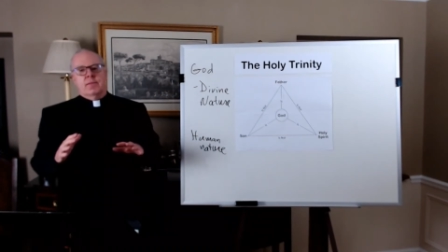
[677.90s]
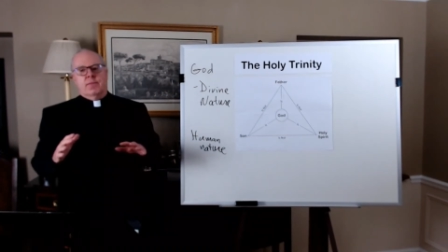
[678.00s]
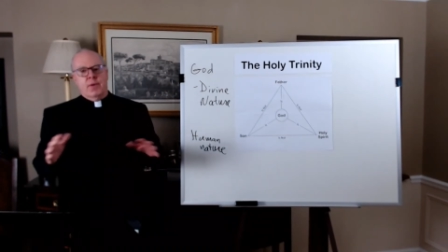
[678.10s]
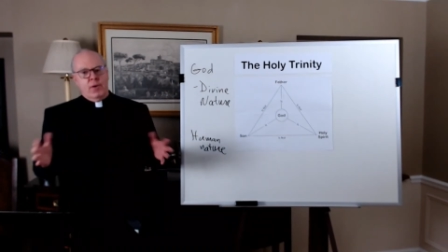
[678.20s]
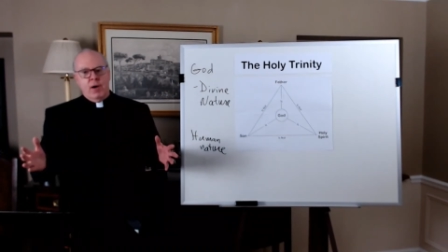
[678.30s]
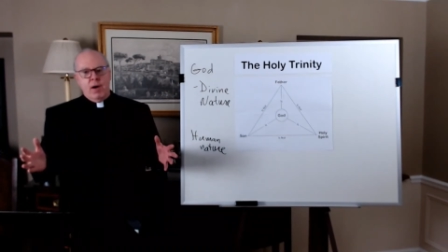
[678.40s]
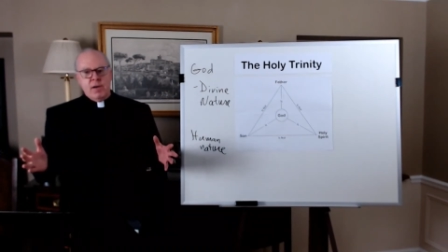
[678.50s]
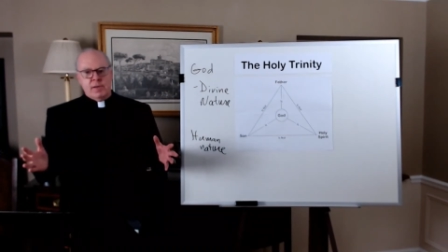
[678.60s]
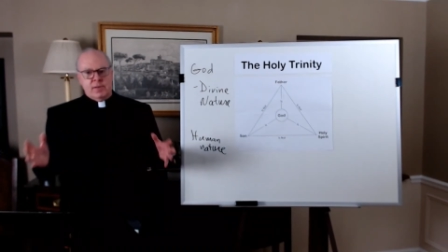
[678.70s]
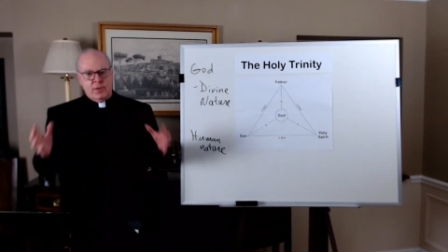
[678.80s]
Very
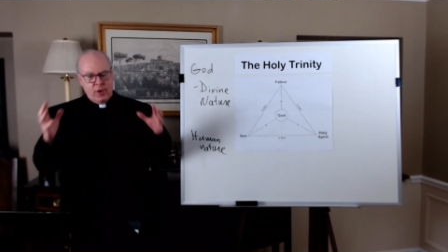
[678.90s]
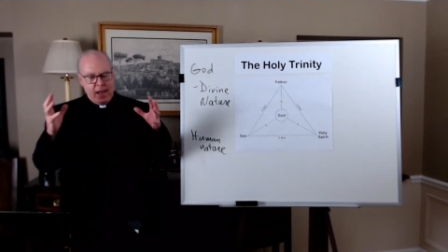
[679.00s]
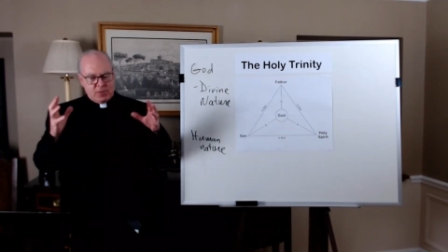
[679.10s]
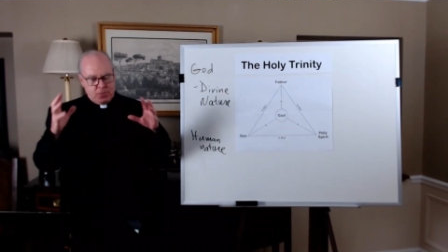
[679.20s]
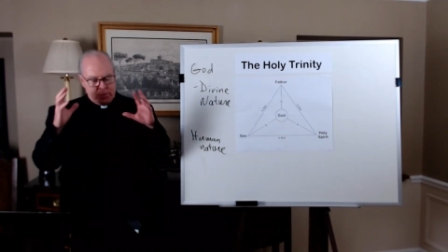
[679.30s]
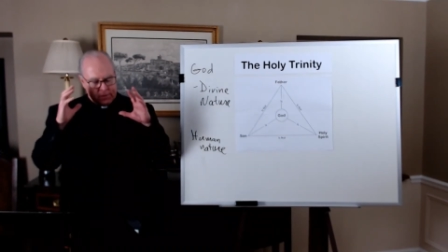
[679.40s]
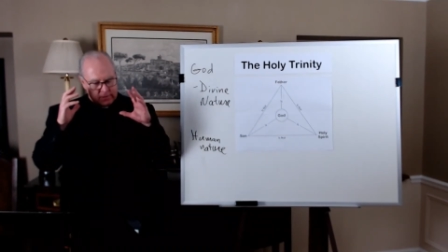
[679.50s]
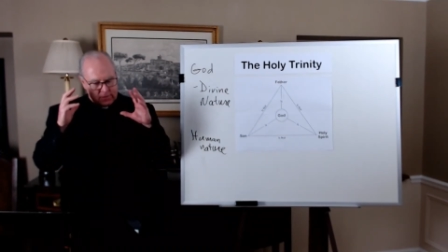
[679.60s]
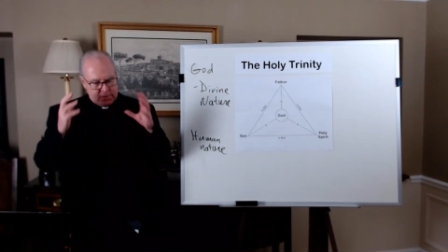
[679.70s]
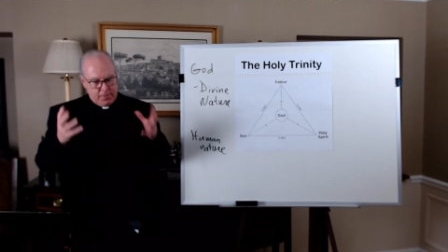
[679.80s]
hard to grasp, but
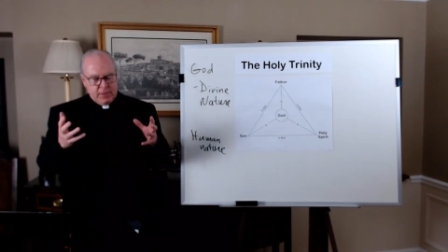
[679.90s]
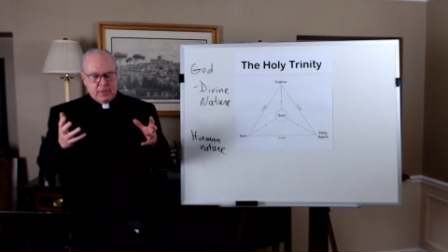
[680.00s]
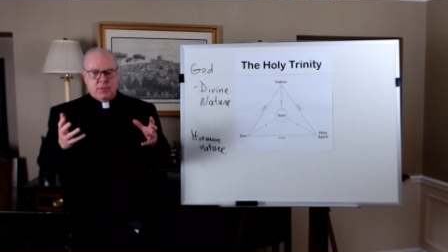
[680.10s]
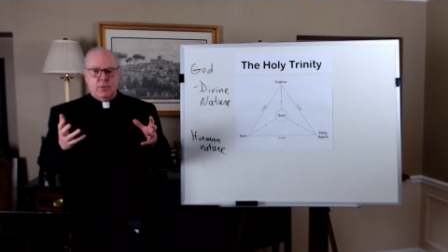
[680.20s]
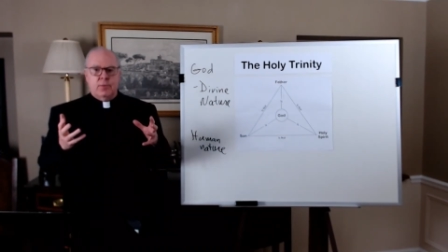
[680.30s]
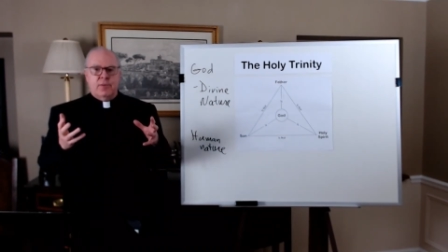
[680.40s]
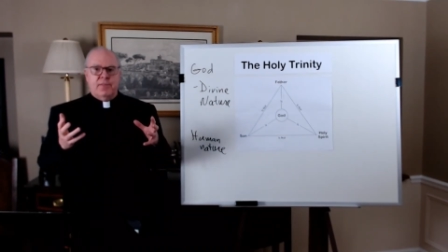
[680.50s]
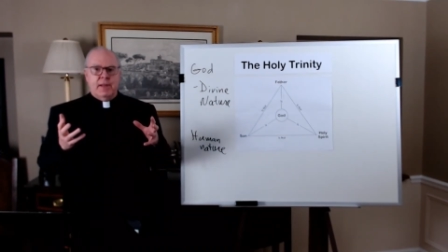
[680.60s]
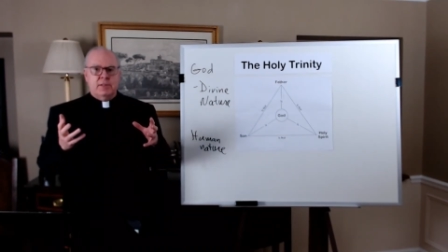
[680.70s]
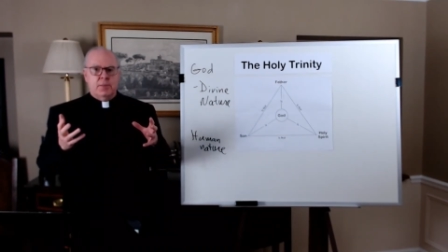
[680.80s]
it's something to
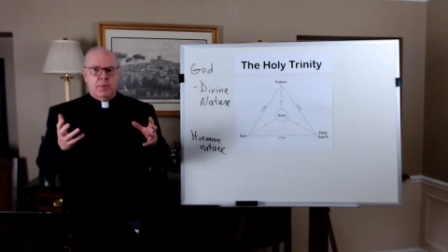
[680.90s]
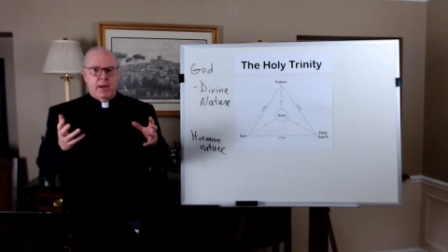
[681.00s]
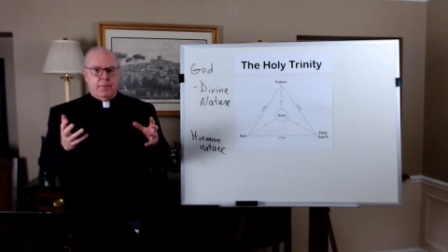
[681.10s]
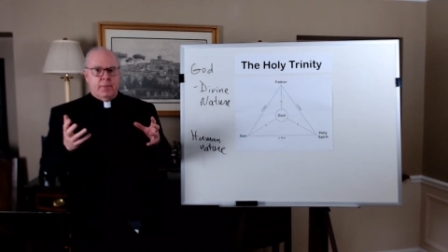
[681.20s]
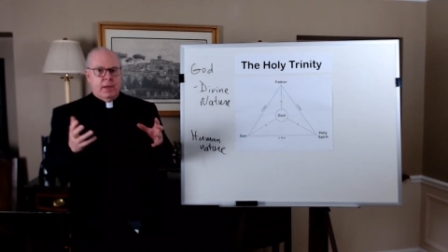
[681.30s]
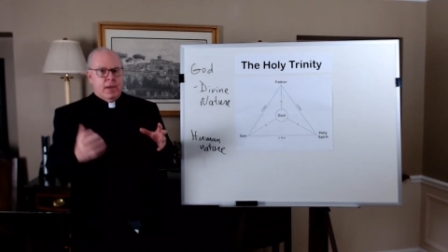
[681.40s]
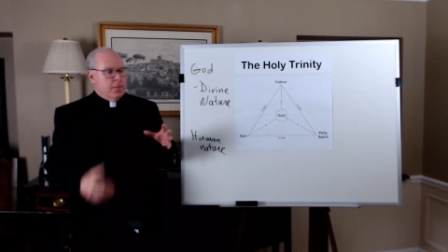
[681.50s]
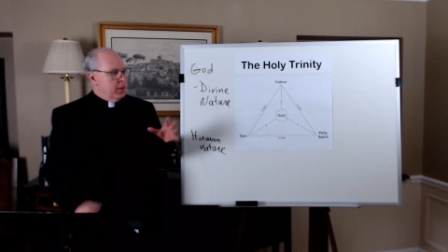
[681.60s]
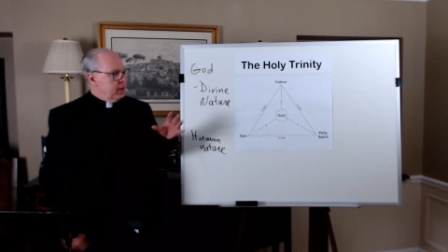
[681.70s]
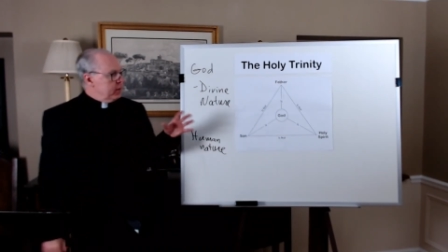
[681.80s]
reflect upon,
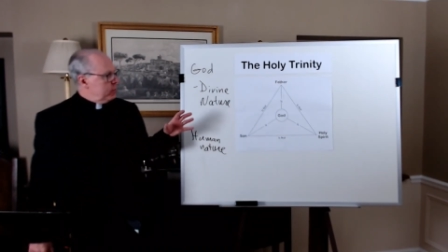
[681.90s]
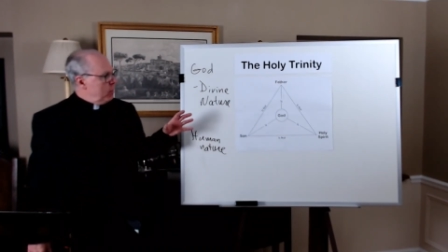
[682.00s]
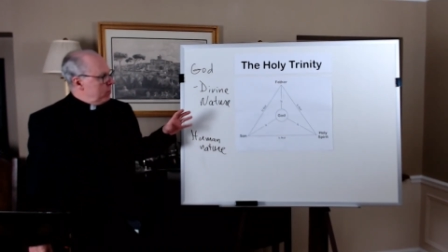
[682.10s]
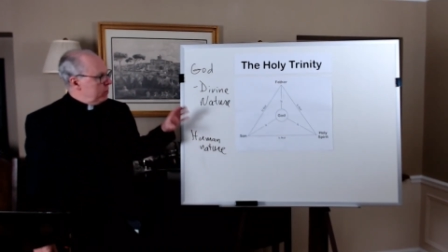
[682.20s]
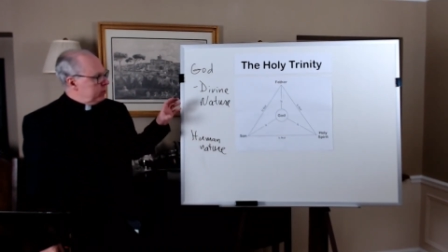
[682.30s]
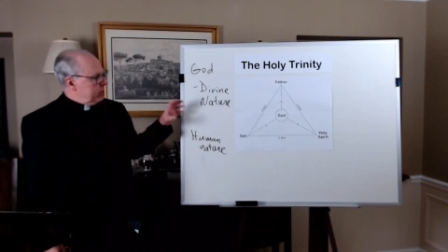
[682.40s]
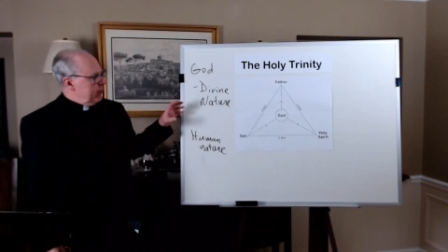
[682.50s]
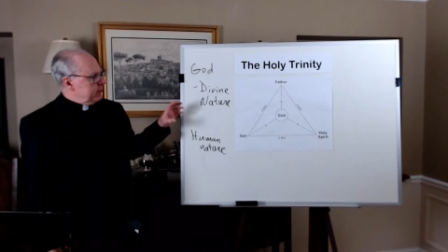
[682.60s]
because what we're trying